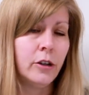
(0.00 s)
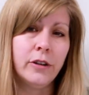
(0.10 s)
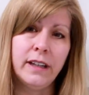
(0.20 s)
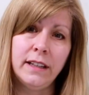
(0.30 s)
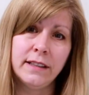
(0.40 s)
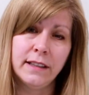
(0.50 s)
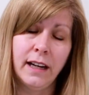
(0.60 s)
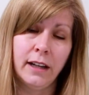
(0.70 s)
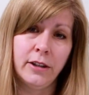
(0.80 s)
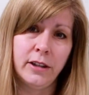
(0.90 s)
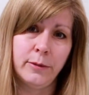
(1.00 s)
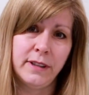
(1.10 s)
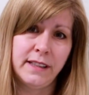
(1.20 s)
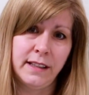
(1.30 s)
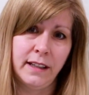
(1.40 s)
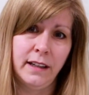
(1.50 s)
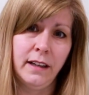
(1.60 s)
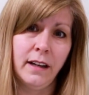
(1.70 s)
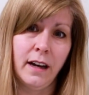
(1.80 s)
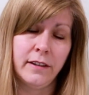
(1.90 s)
green is the color you would
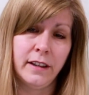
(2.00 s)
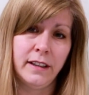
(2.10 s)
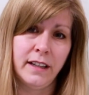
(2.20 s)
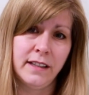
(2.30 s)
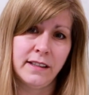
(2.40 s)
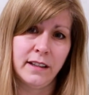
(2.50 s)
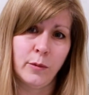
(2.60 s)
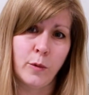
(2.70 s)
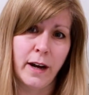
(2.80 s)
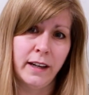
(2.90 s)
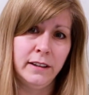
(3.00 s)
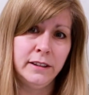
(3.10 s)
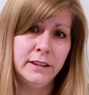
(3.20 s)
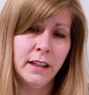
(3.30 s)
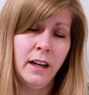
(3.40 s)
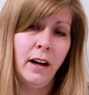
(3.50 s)
see the linnies in the wild.